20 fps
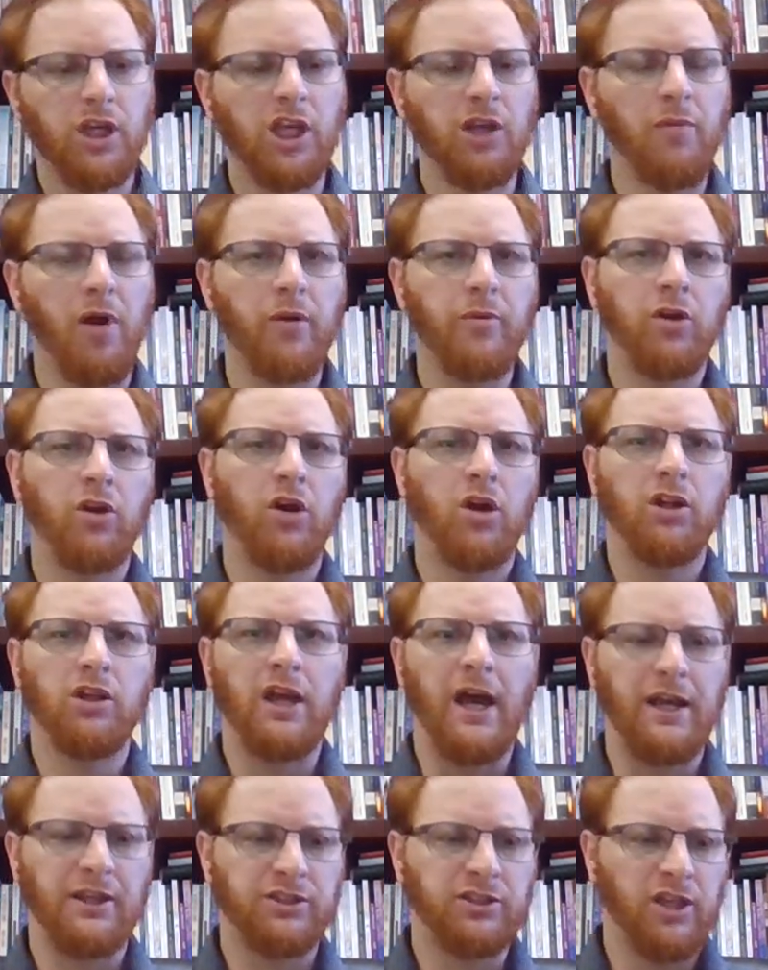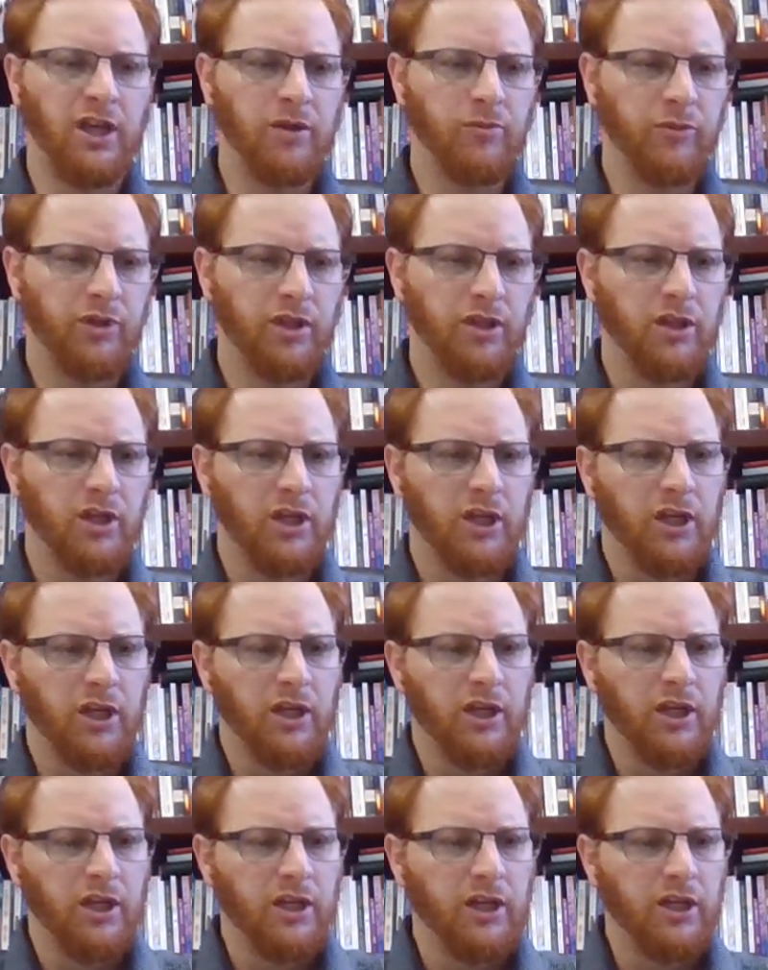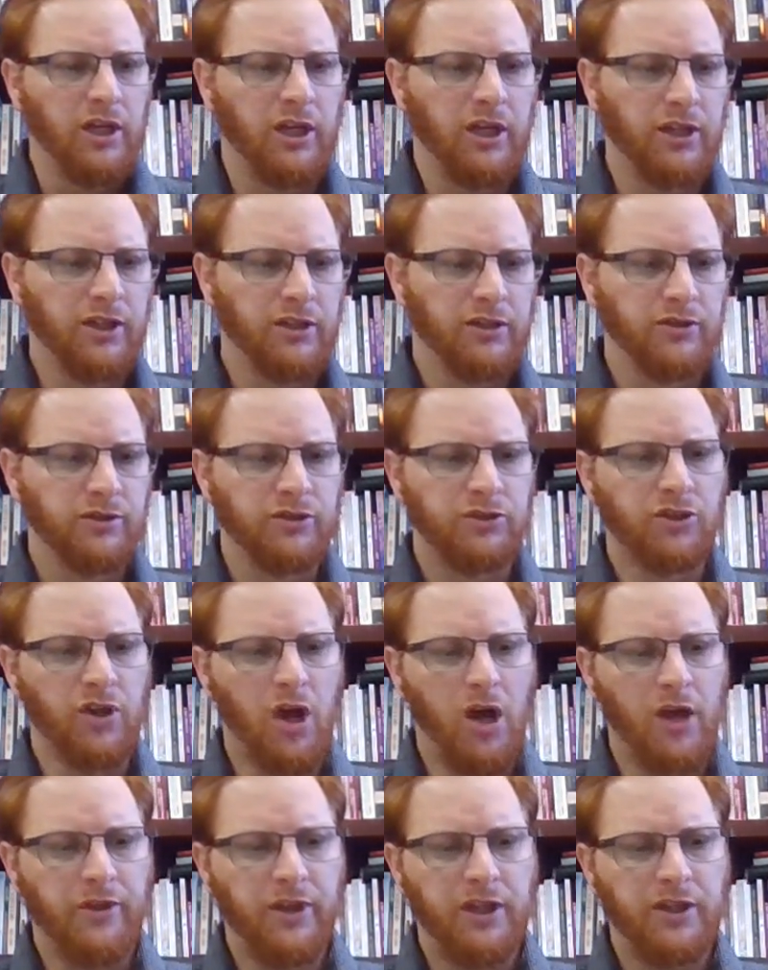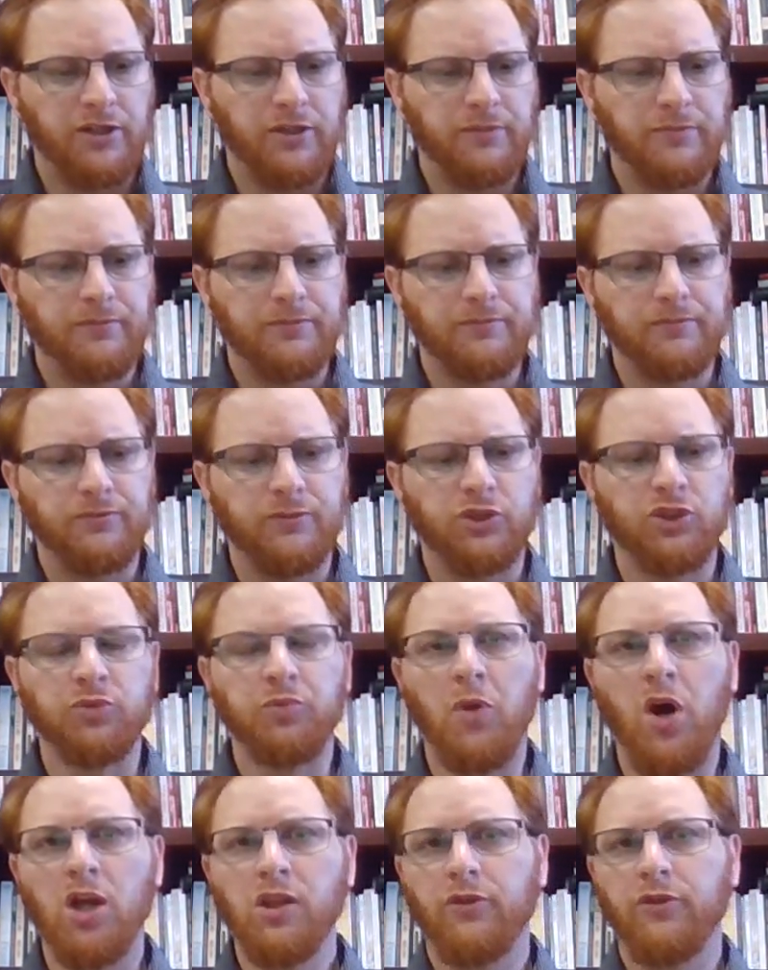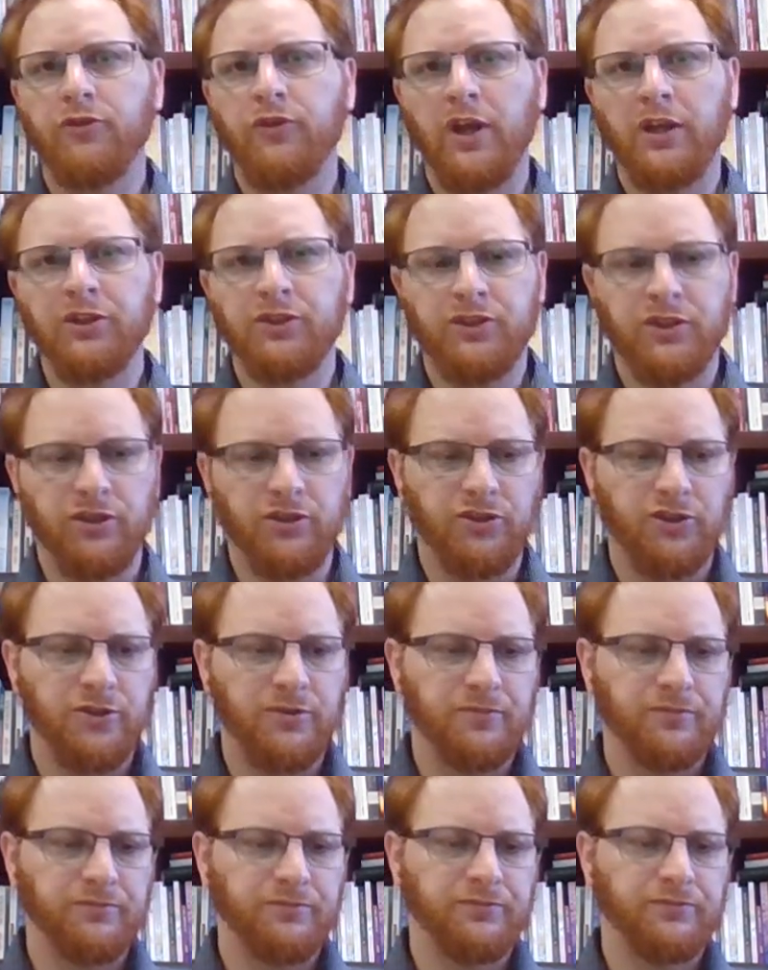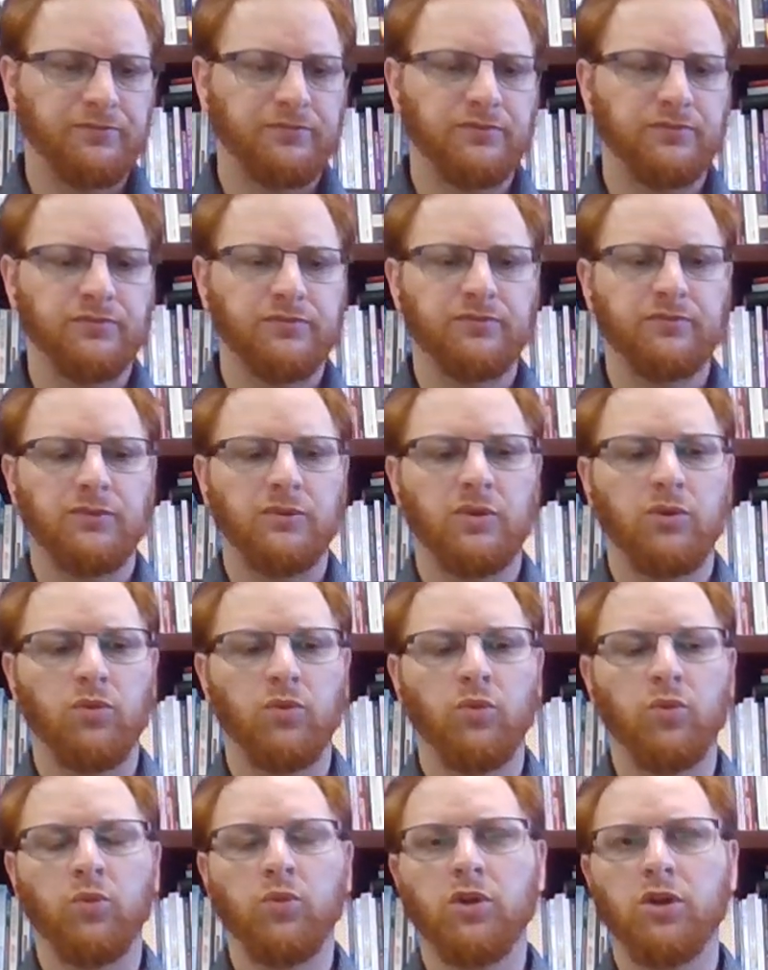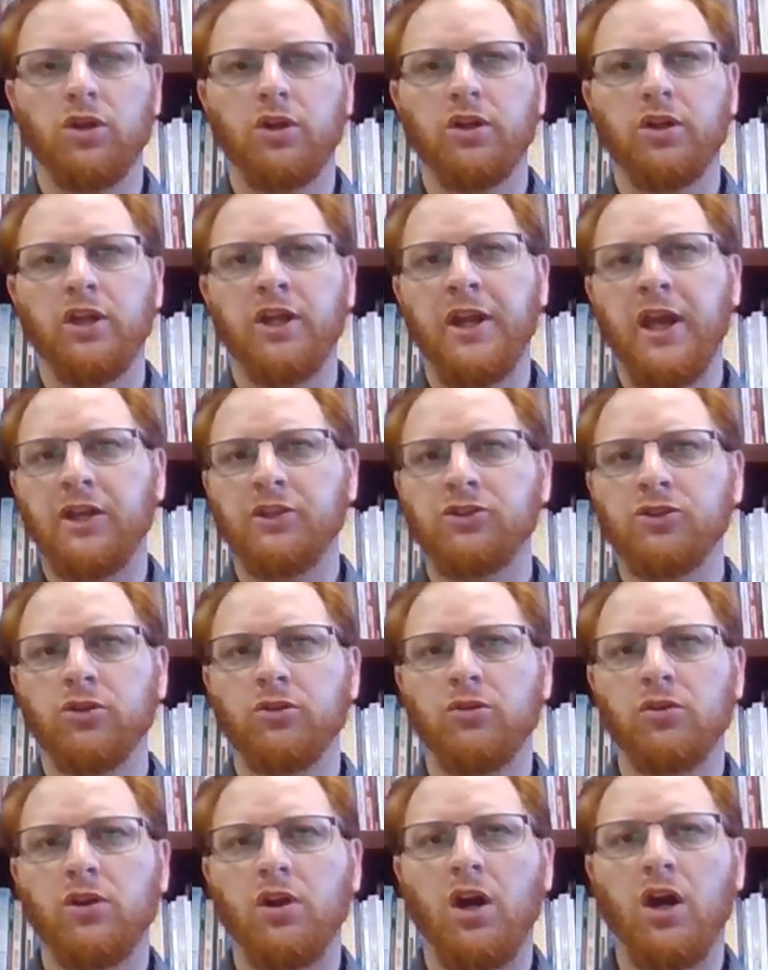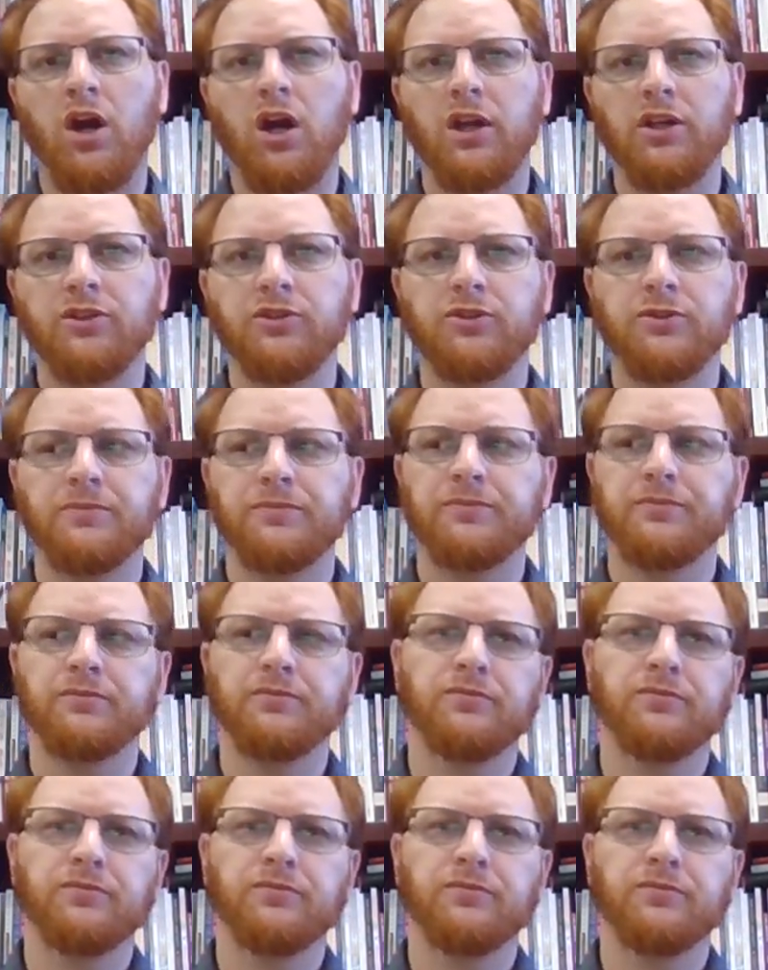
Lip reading: You might recall last time we saw that small offenses were an external cause.